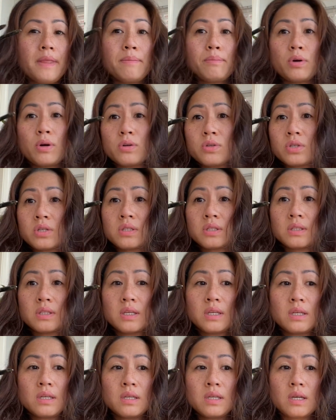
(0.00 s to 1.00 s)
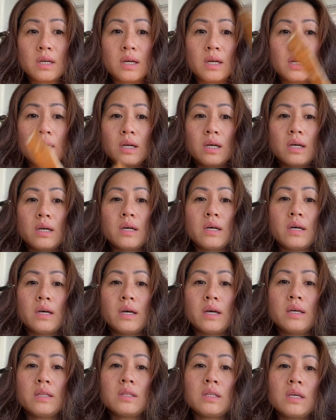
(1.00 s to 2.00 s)
Personally,
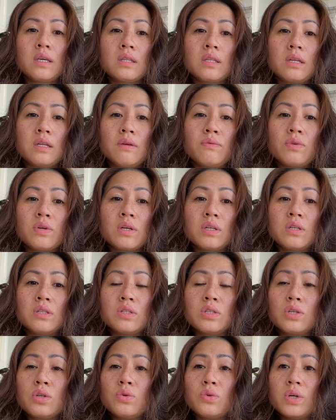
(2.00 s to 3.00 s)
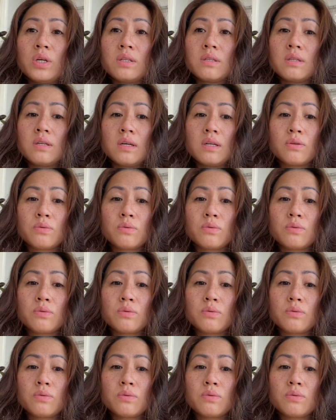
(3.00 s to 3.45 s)
I think that if you're gonna do it